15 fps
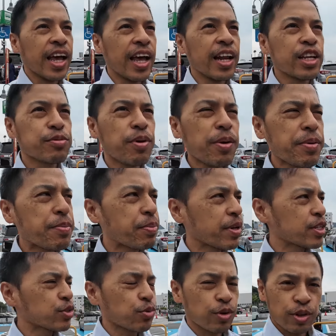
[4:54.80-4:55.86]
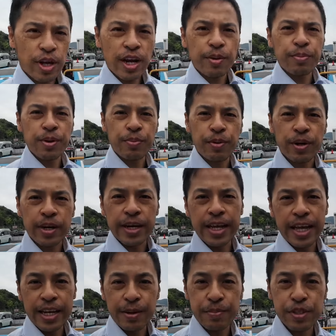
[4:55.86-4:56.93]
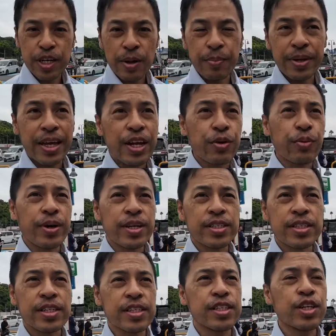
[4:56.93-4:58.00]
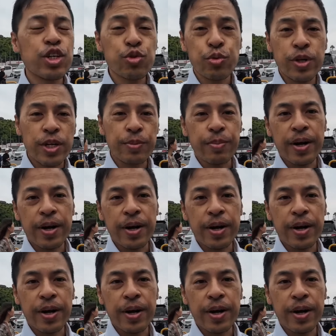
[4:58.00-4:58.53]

And it's probably a place where a lot of people are going to end up stopping anyways, because here's where you can